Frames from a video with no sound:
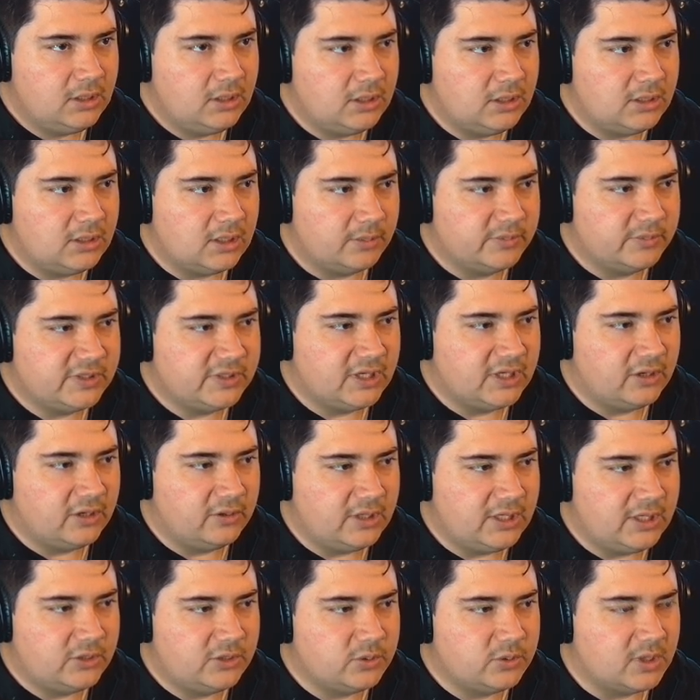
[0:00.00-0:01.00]
he comes
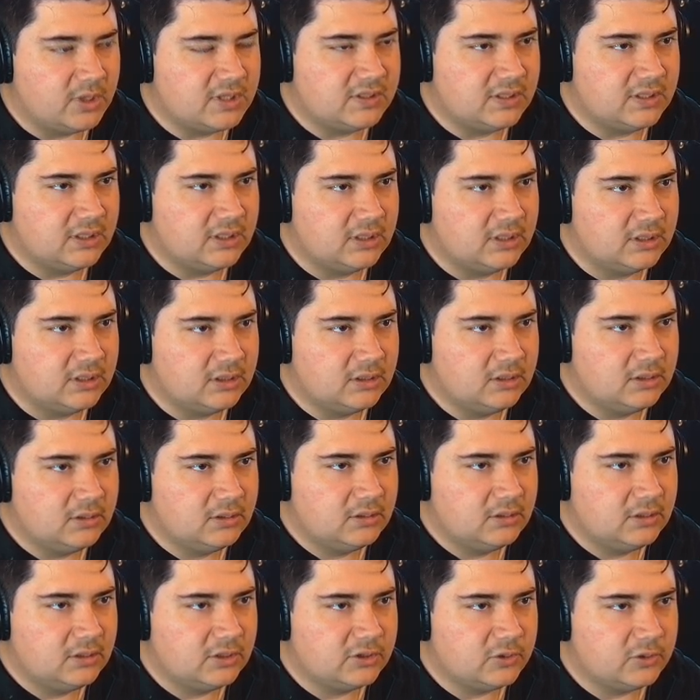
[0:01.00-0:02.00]
out and he tries to
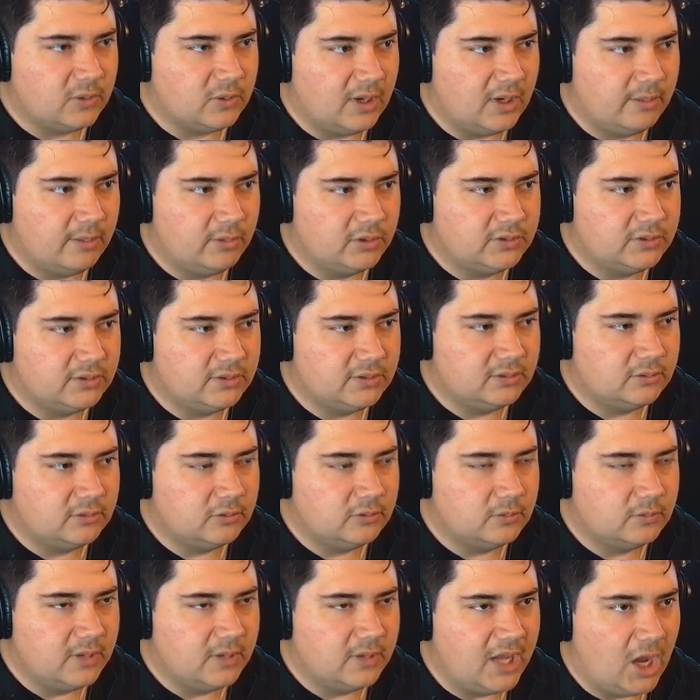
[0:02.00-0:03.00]
scramble
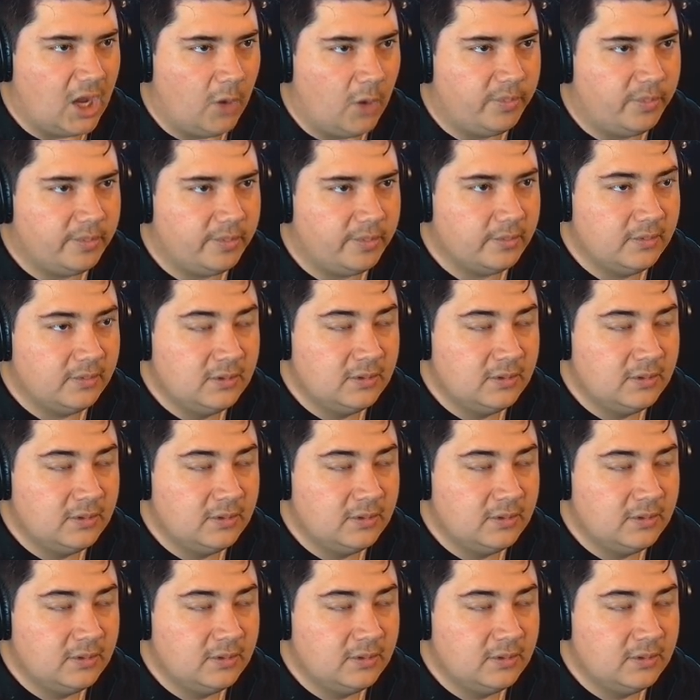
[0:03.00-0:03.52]
to help